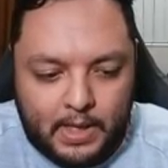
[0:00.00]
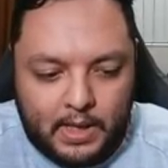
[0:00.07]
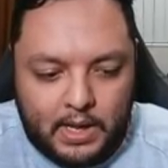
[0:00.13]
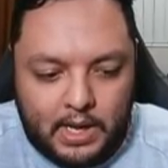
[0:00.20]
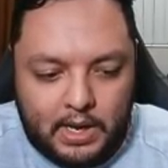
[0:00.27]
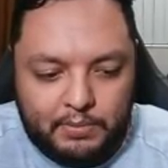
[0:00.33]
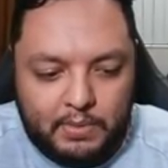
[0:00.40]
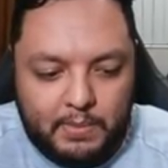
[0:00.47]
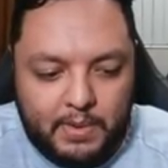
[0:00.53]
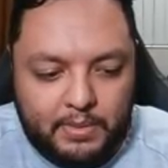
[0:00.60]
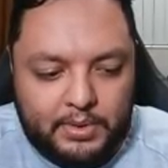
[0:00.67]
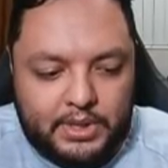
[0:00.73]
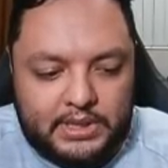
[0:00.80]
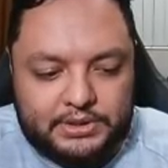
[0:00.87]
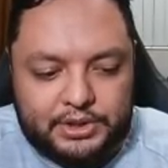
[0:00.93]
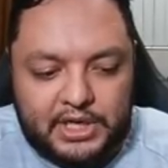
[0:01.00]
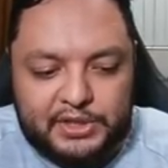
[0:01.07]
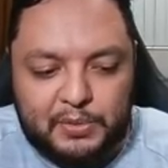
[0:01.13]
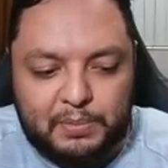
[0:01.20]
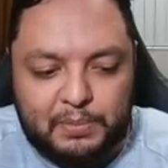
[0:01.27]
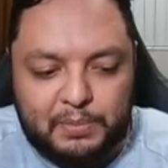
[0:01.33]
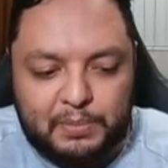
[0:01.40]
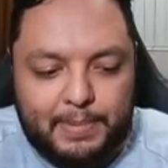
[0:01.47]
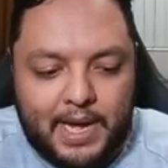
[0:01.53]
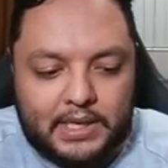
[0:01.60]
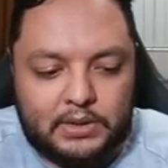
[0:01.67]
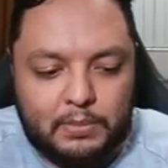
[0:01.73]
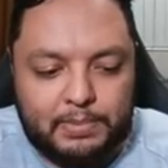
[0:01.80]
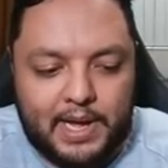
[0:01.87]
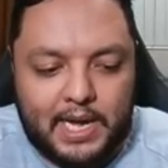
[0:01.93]
Uh, remember, I'm gonna try to play
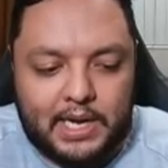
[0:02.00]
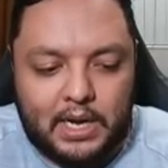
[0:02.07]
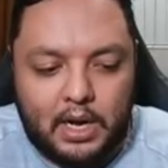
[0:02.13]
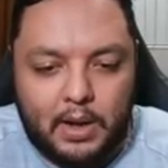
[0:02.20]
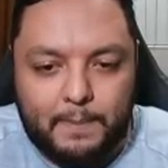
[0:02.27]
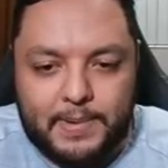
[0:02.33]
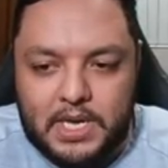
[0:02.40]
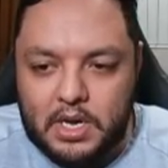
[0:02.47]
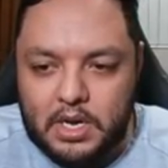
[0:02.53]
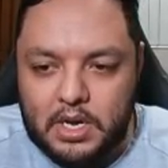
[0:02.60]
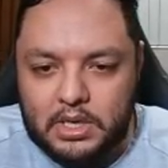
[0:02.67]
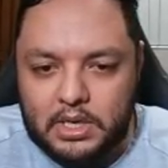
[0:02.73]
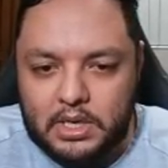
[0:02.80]
back-to-back -back, uh, Mihawk.